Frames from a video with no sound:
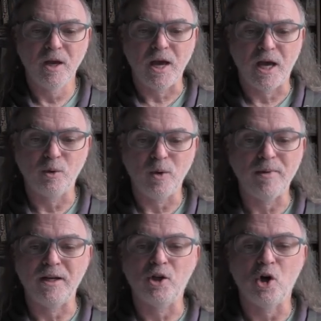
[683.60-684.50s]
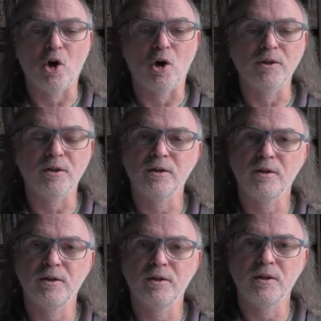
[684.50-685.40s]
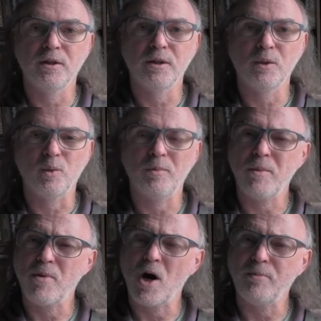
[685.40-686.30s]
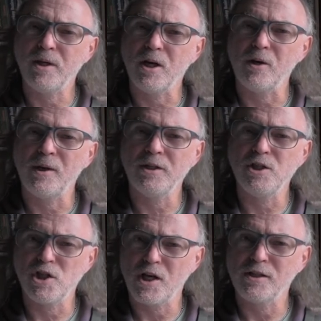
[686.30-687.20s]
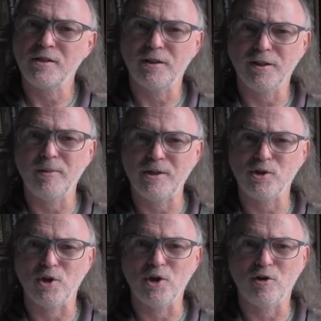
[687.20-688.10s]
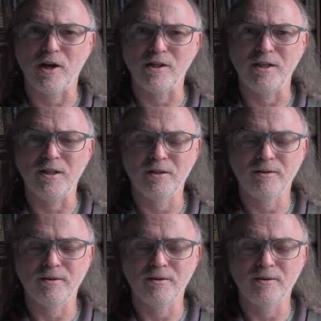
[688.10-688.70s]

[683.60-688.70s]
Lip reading: How do we meet God when we might be going just a little bit stir-crazy?